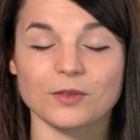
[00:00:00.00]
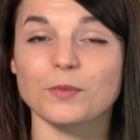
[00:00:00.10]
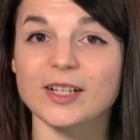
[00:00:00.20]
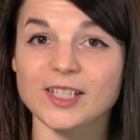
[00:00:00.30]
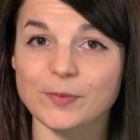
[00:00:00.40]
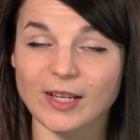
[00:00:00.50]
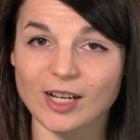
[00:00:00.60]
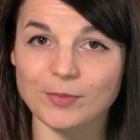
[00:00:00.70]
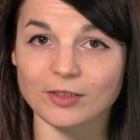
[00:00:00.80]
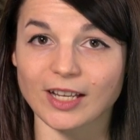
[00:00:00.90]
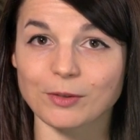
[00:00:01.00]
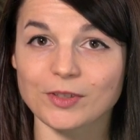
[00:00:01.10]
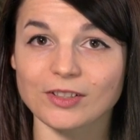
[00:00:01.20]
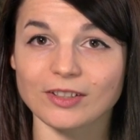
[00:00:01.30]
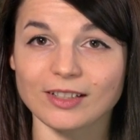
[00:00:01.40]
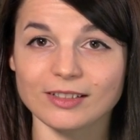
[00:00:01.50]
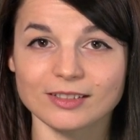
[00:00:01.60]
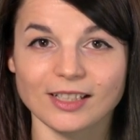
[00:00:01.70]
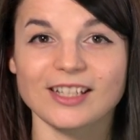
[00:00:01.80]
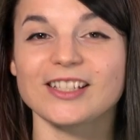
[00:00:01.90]
Want to speed up your language learning?
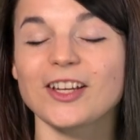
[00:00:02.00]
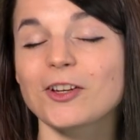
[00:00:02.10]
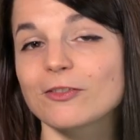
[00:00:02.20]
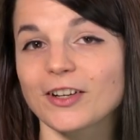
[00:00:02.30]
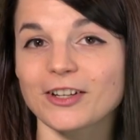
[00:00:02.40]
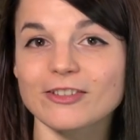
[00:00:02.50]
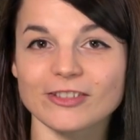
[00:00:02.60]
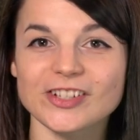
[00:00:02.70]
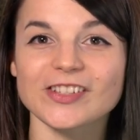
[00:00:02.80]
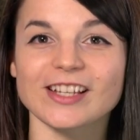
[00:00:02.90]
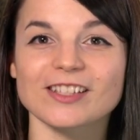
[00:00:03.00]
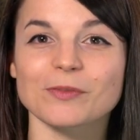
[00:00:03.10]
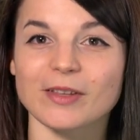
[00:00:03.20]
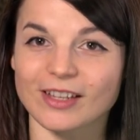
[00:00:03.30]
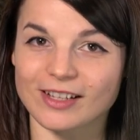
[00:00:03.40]
Take your very first lesson with